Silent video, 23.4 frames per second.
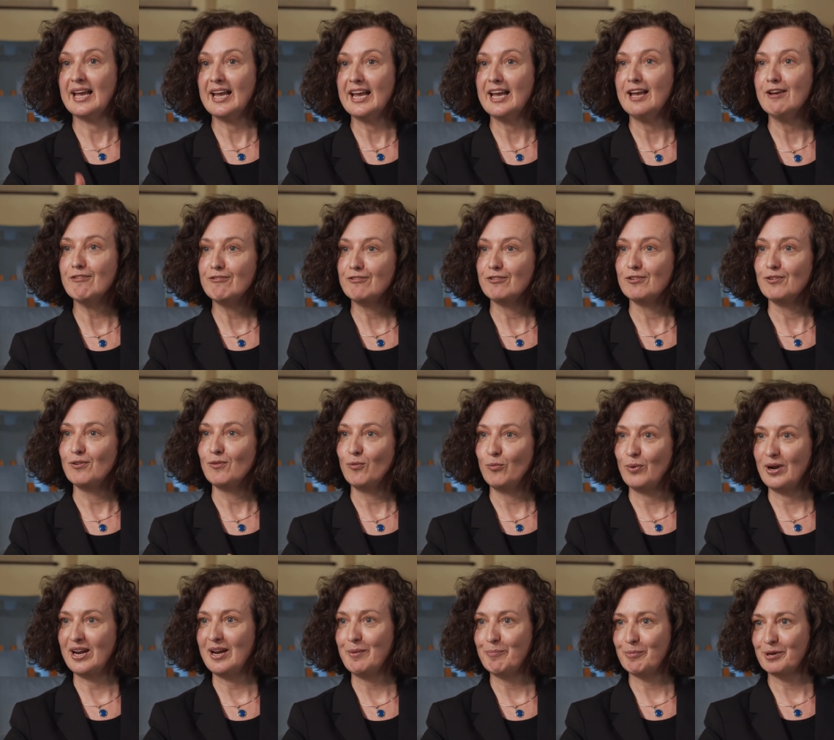if
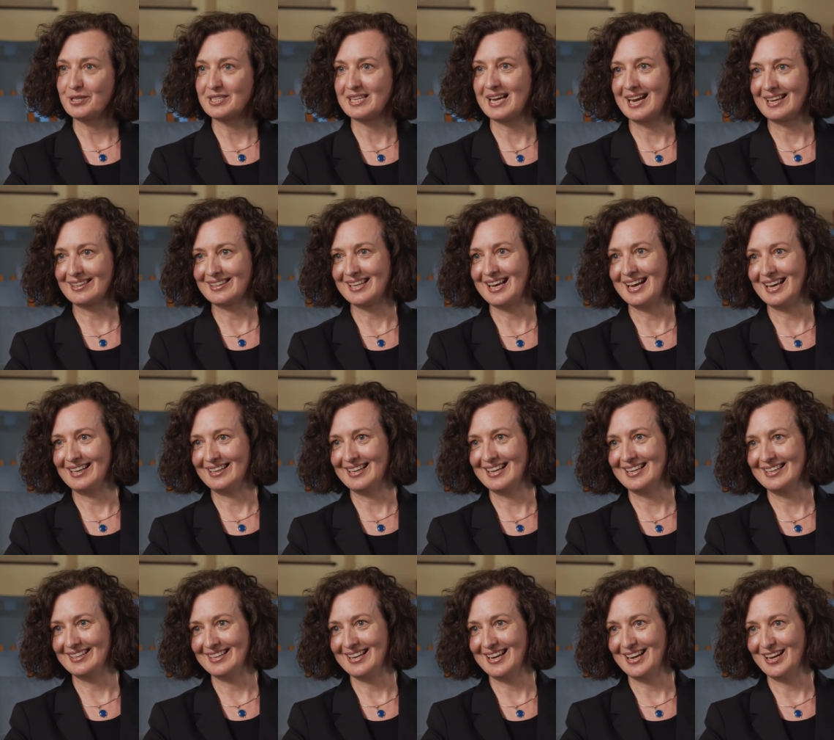we protect that
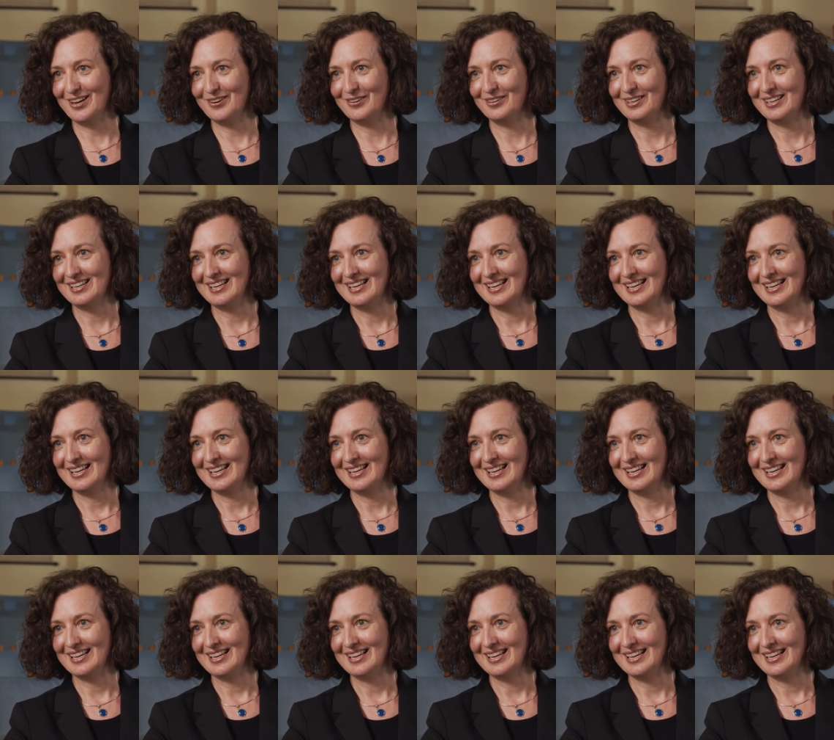land now.